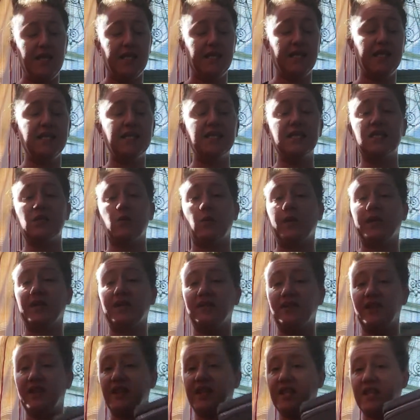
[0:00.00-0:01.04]
this is one
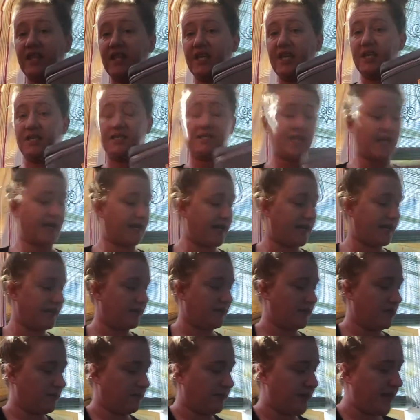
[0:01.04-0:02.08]
of the things that I
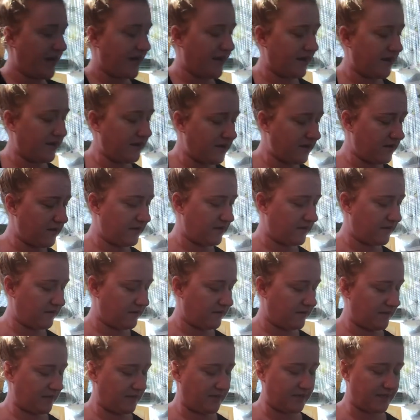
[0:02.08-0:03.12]
ended up getting,
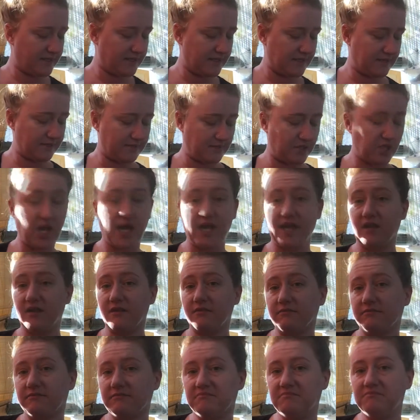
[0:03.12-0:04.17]
is giant
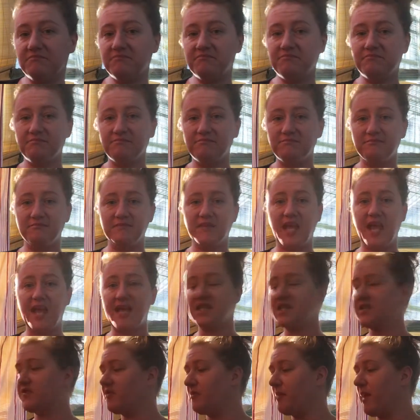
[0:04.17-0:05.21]

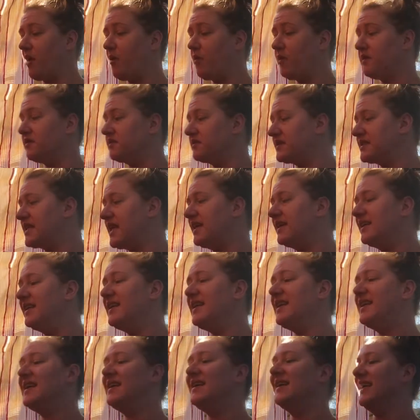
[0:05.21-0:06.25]
case for my oils.
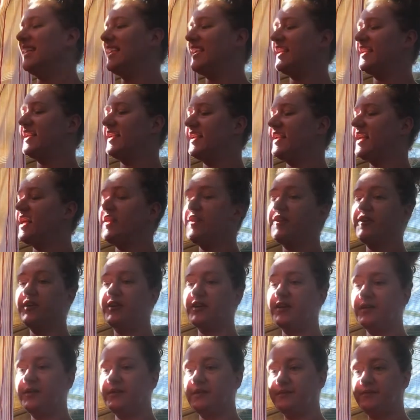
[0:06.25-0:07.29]
And
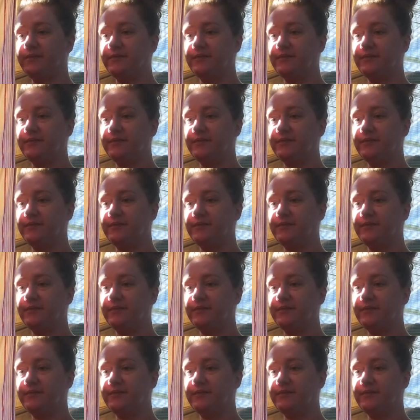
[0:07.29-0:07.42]
another